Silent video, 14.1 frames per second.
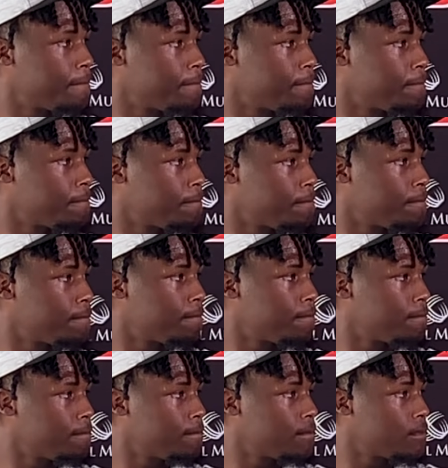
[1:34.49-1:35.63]
up on
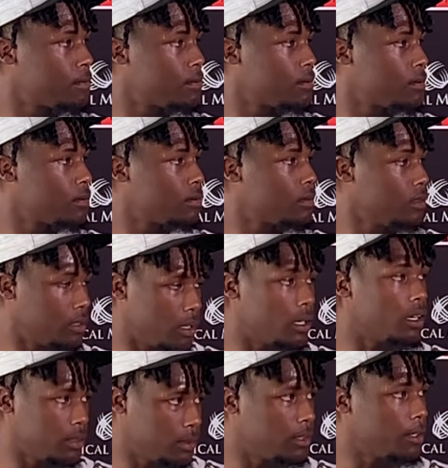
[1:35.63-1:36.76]
the 908? Yeah,
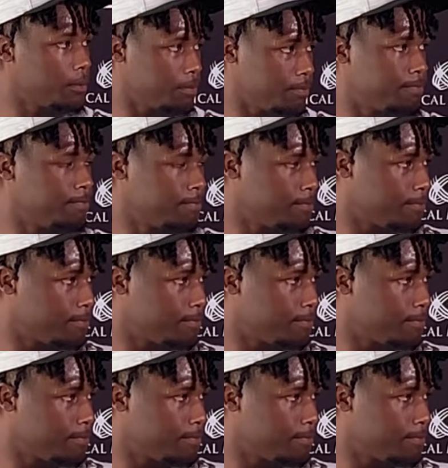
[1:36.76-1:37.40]
yep. Mm-hmm.